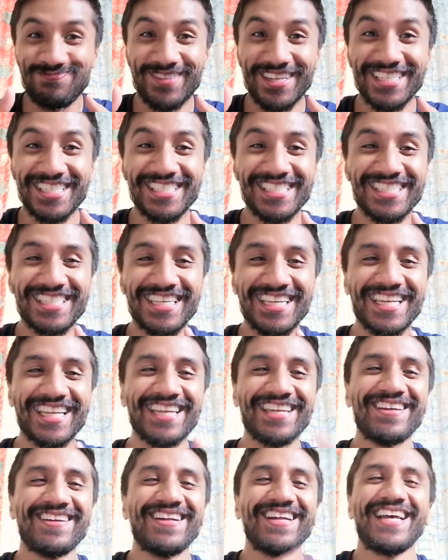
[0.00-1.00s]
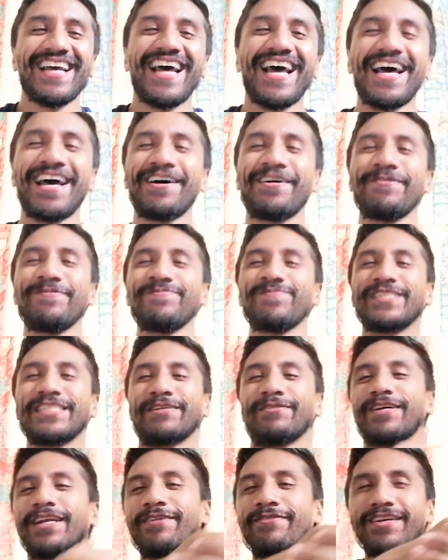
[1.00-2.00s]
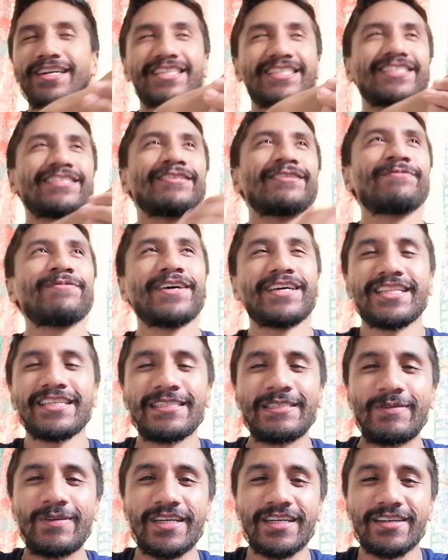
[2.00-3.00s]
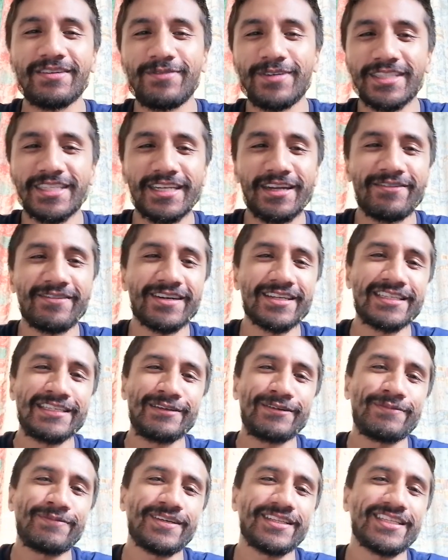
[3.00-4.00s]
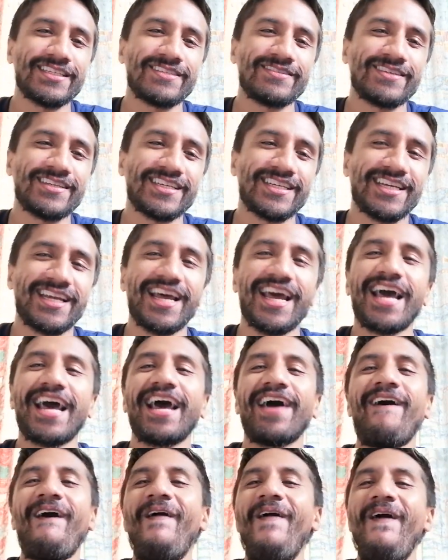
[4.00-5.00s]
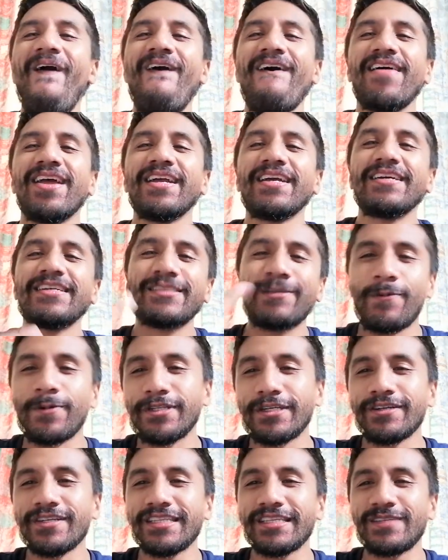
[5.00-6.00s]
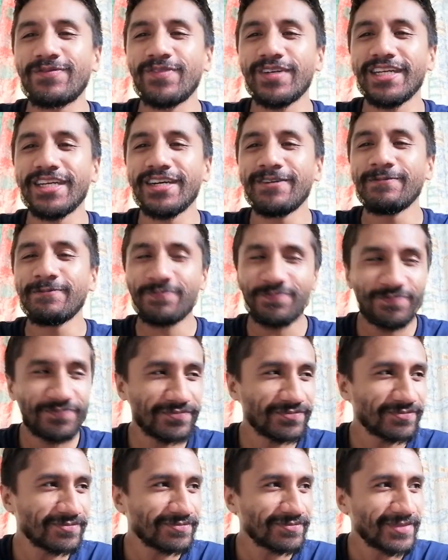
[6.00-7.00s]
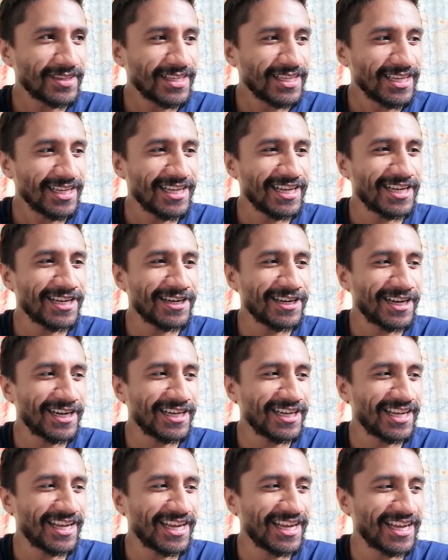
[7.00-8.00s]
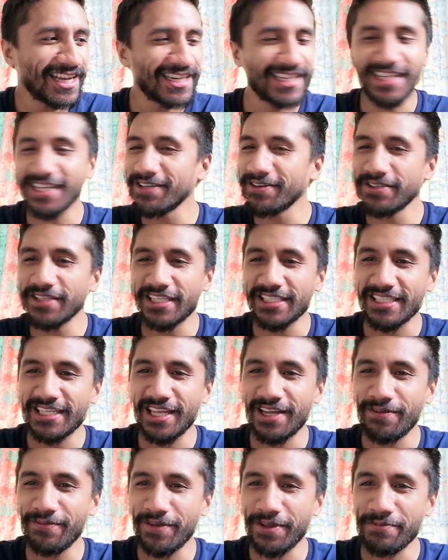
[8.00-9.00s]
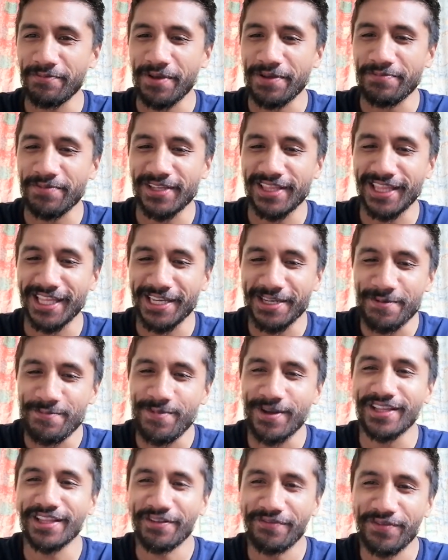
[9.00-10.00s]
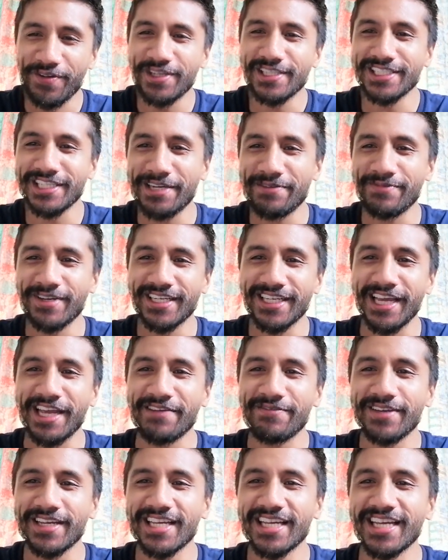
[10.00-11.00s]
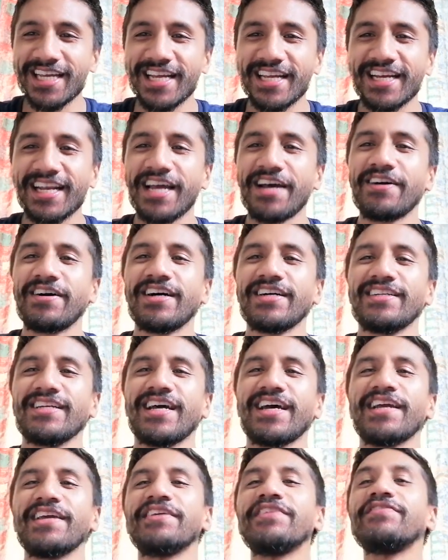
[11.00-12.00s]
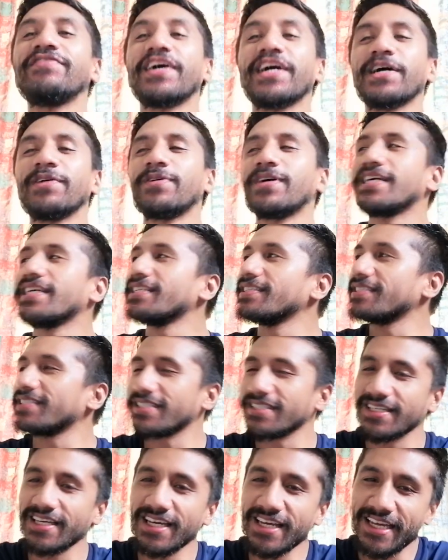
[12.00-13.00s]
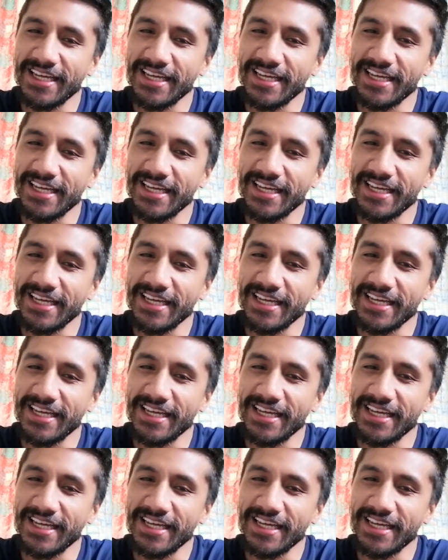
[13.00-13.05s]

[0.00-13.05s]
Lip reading: I just did it. So what I wanted to talk about this week, what did I want to talk about this week? So we're doing this video, and getting all this love, it made me think about the first time I came here and how naive I was